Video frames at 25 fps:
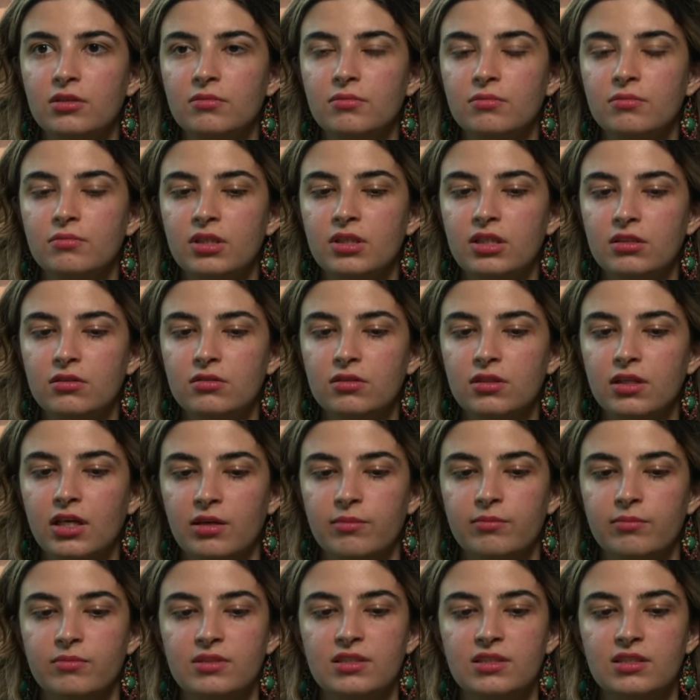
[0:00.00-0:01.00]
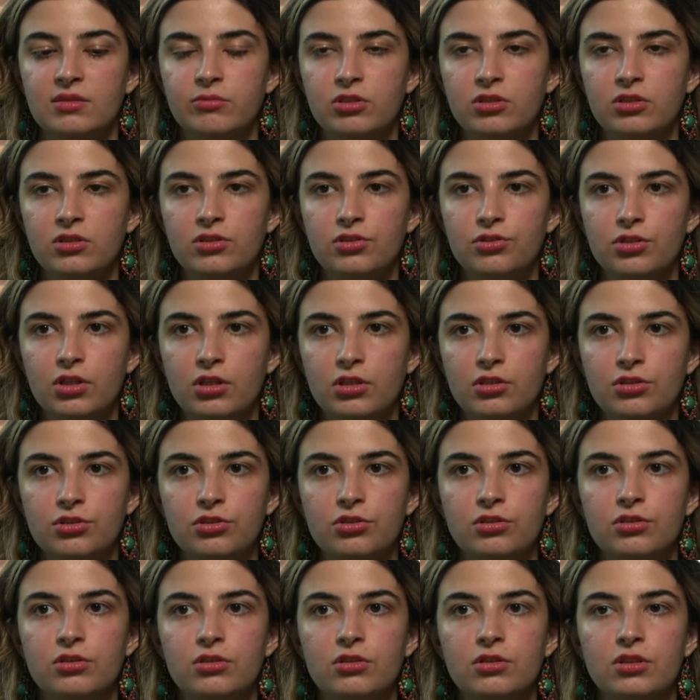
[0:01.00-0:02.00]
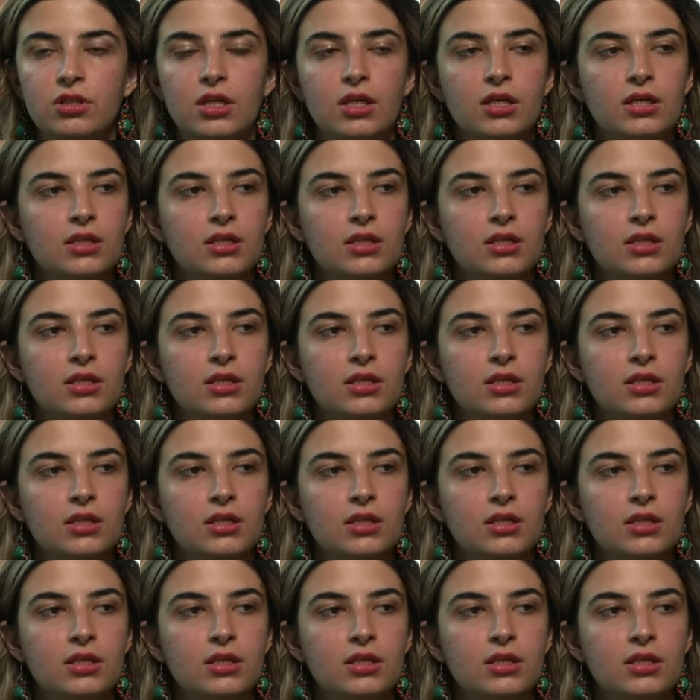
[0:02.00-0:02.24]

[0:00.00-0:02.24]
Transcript: middle game, similar structures,